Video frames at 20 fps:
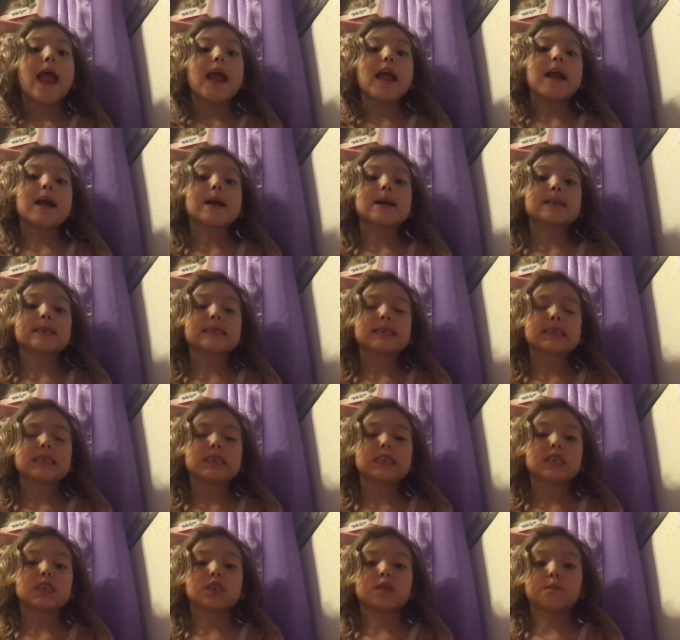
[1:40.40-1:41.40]
And
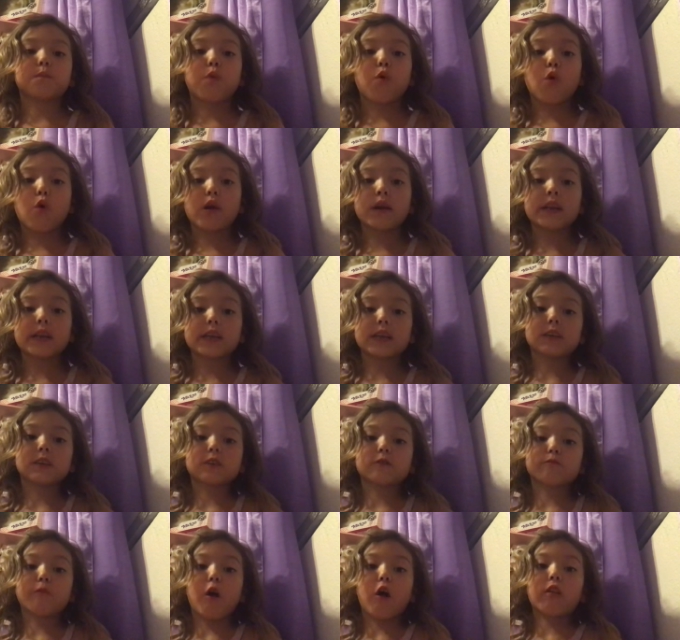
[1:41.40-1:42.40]
just pour it in a
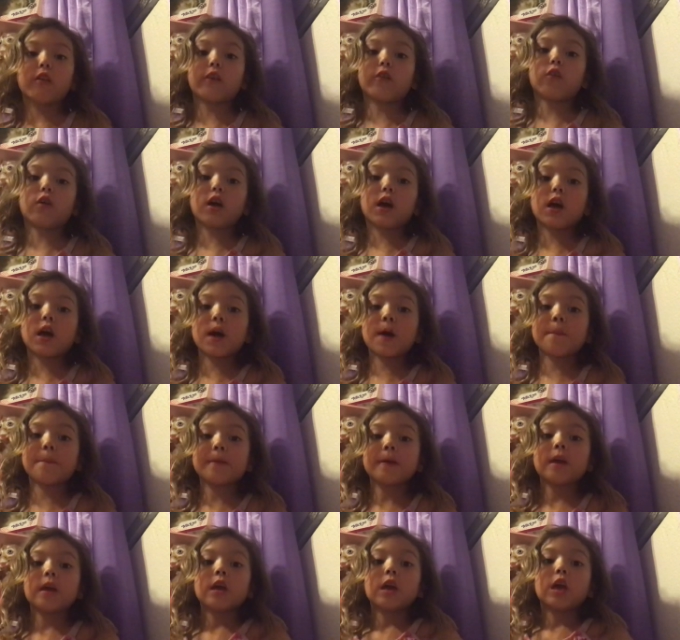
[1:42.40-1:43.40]
small little cup
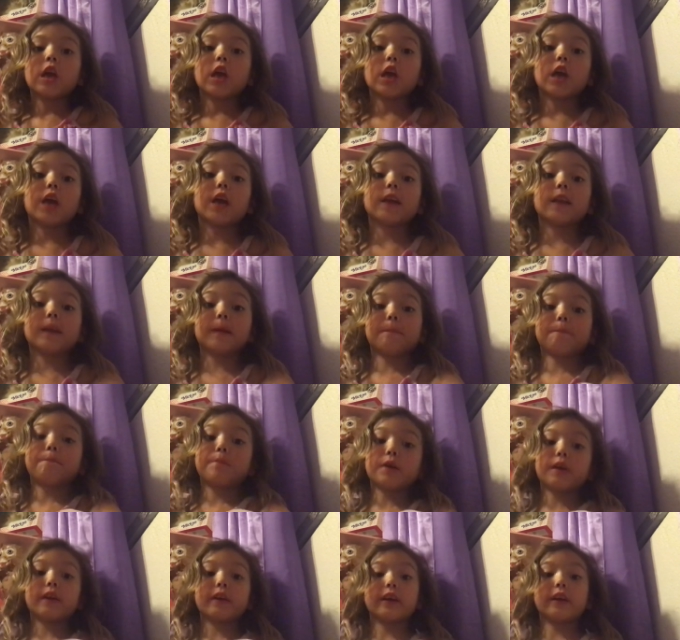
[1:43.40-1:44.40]
and
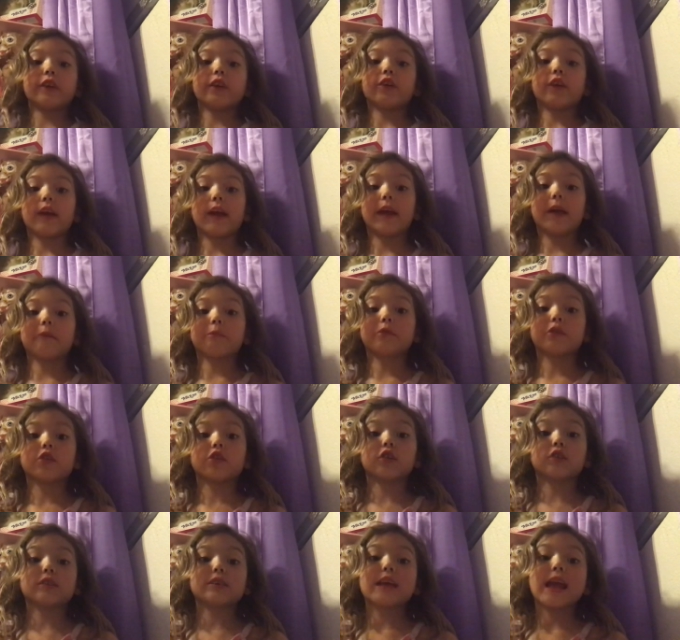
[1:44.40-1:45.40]
put it in your
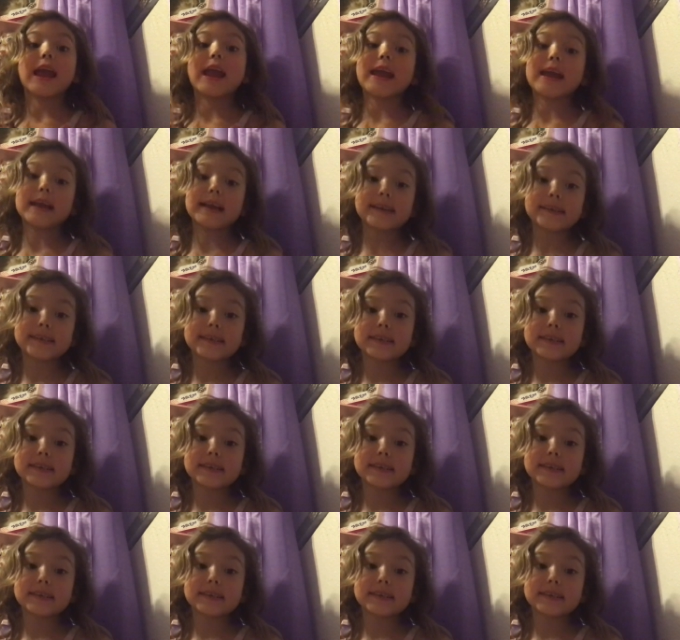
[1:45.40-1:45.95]
hamster's cage.